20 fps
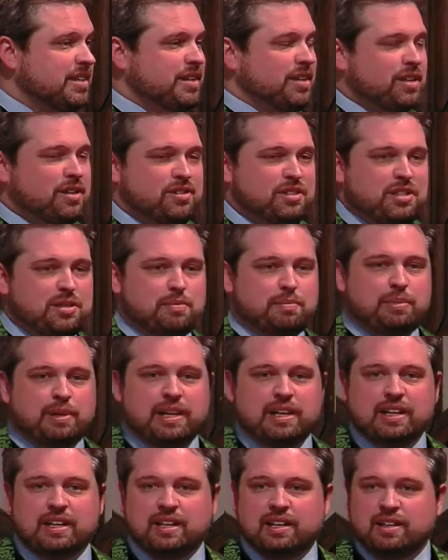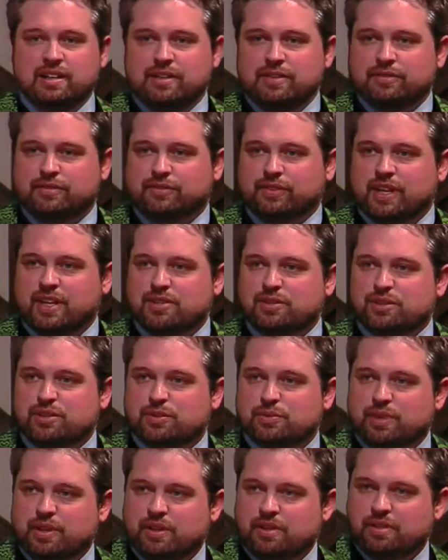There's these big
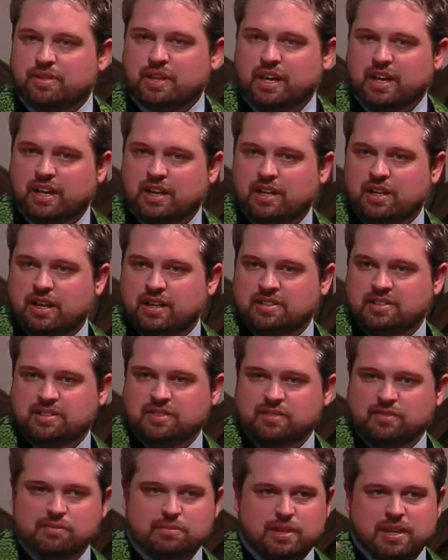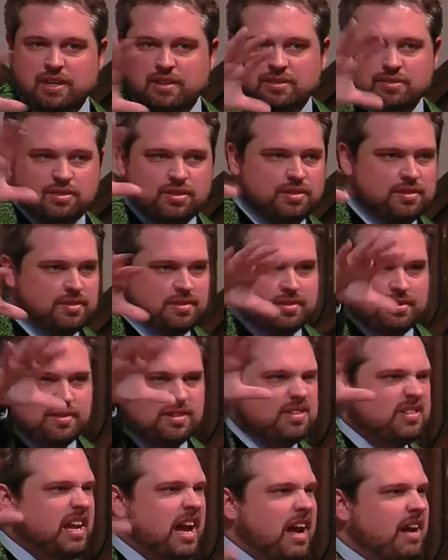freezers with thick cuts of meat just
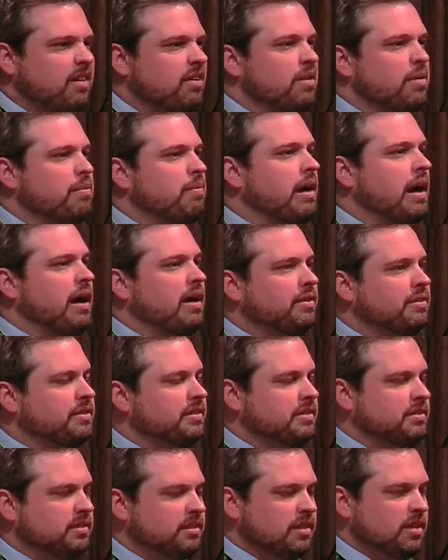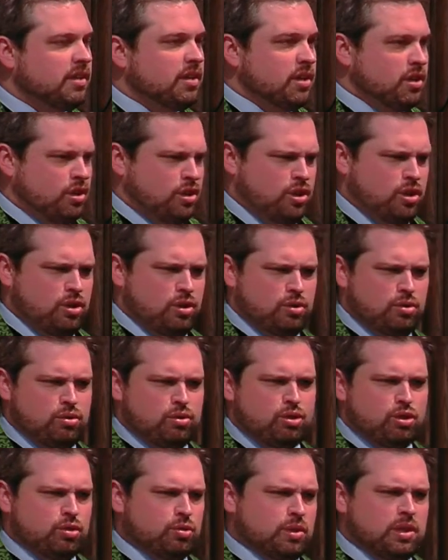scattered about, and
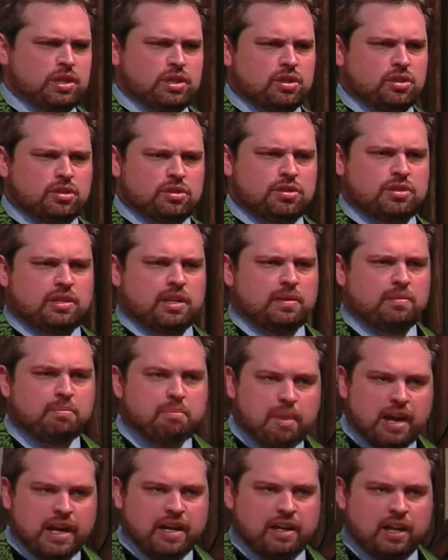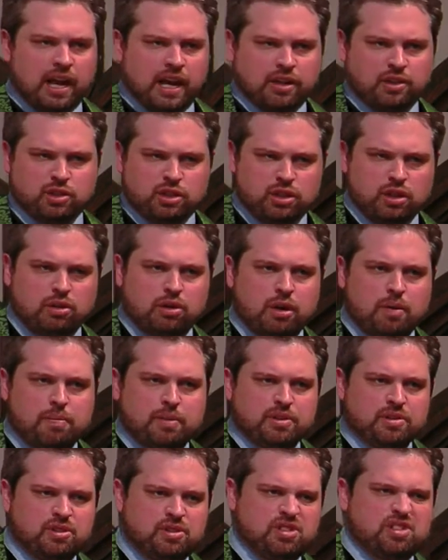huge grills that men like to go up
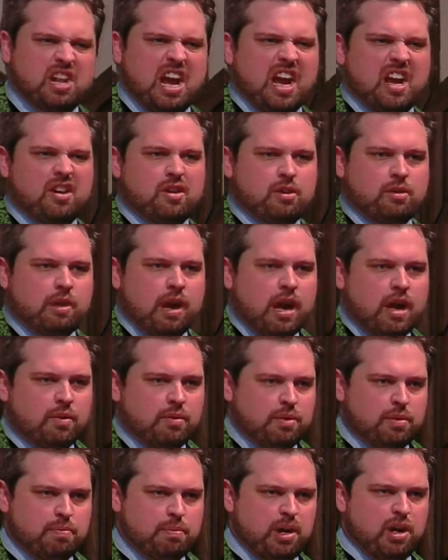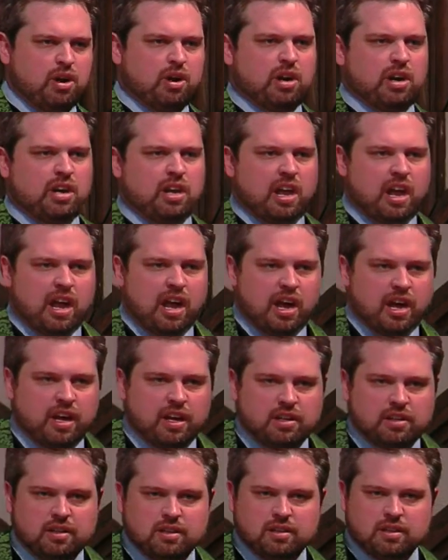and stand around with beer in the
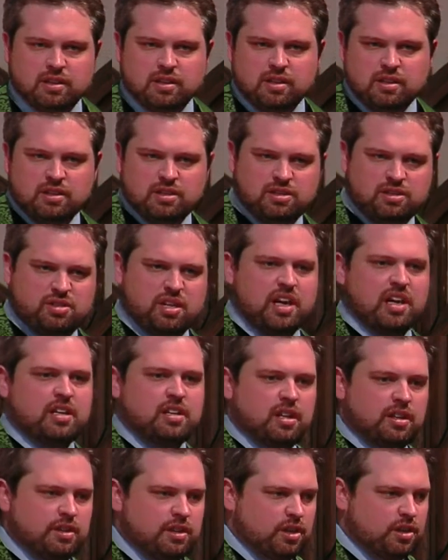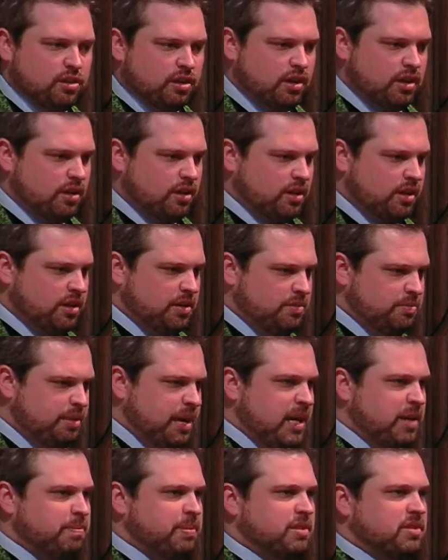hand and steak on the grill and a
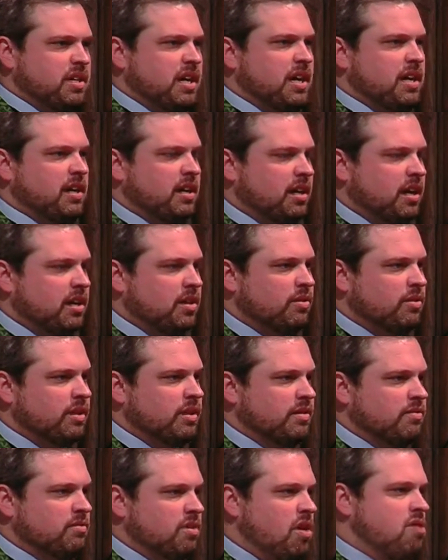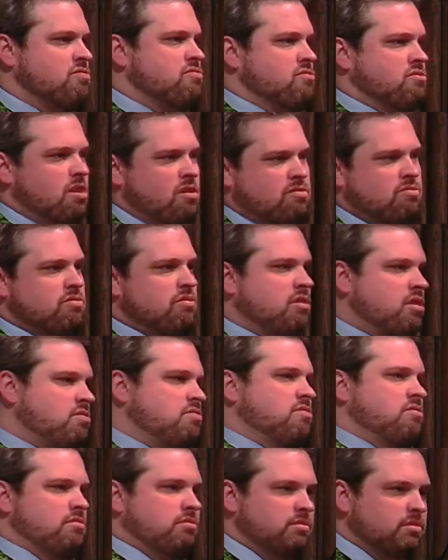baked potato going. Oh, oh, oh.